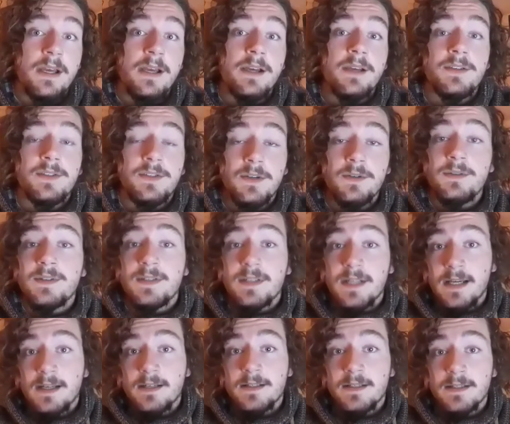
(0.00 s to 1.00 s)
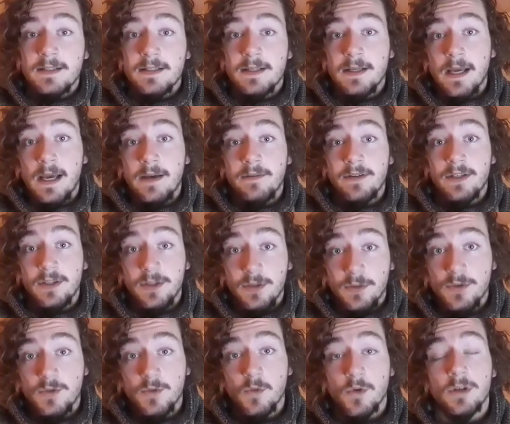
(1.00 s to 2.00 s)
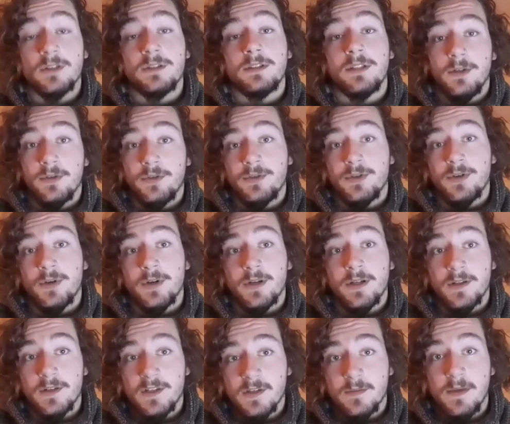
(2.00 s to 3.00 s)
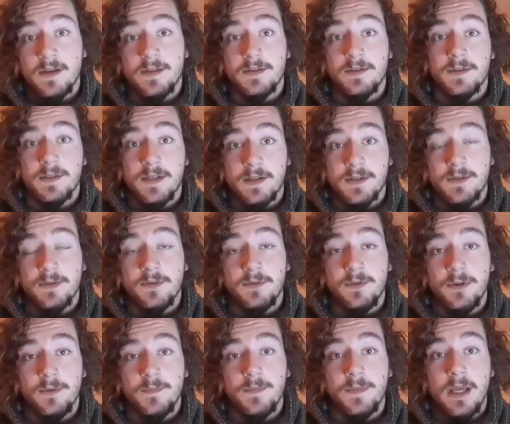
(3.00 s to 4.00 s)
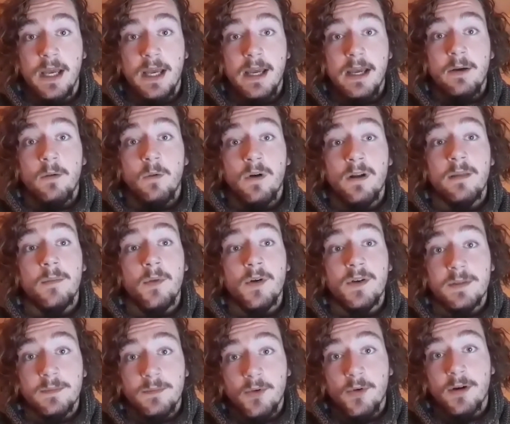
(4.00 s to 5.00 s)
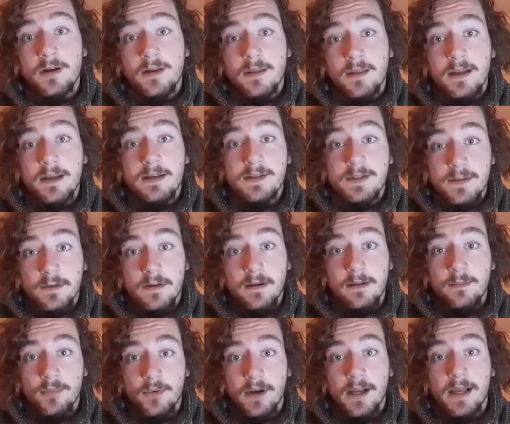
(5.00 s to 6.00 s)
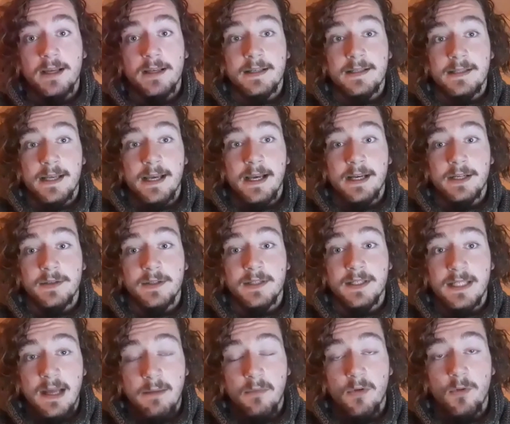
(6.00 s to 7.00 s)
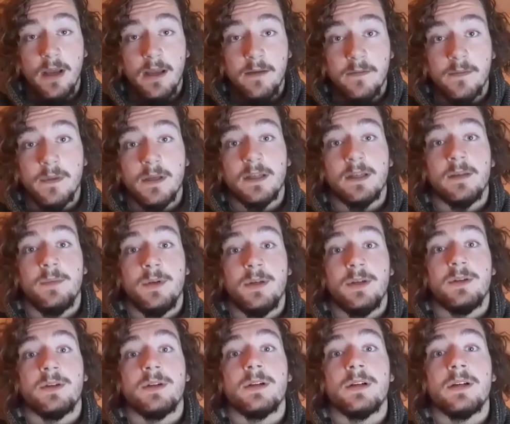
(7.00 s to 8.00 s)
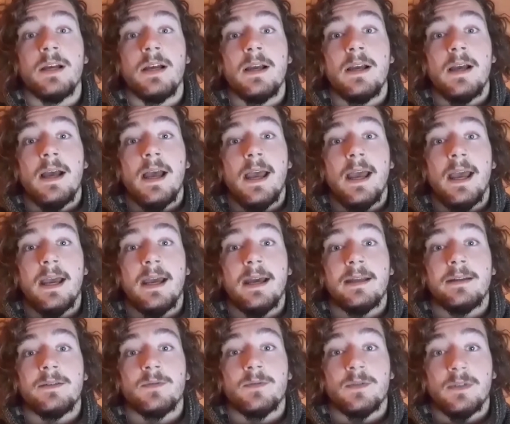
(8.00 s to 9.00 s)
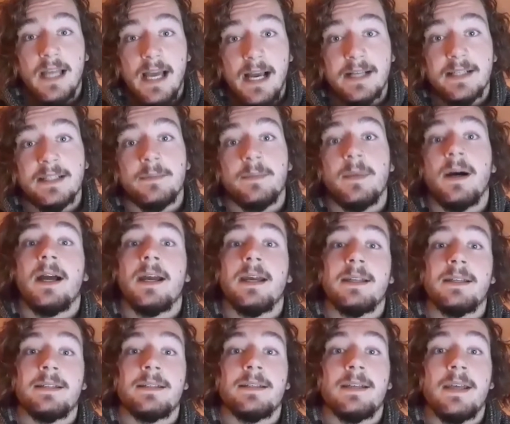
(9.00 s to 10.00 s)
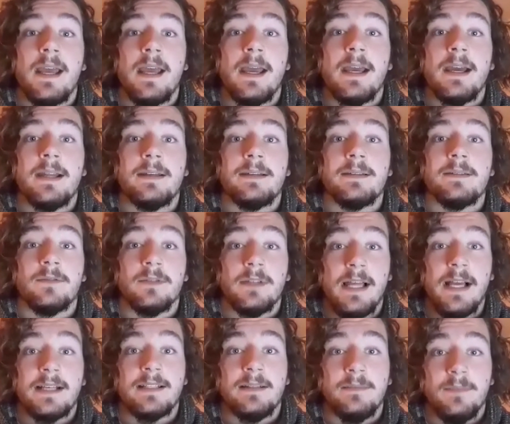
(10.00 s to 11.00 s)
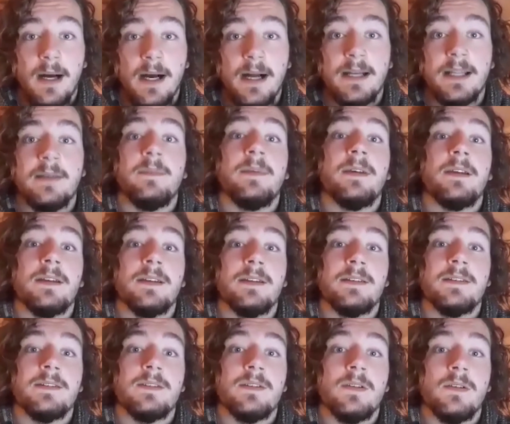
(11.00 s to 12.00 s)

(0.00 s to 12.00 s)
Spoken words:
Students tend to have a huge workload during their semesters at school. One of the most important things during break is to actually step away from the computer and relax the mind and relax the body, because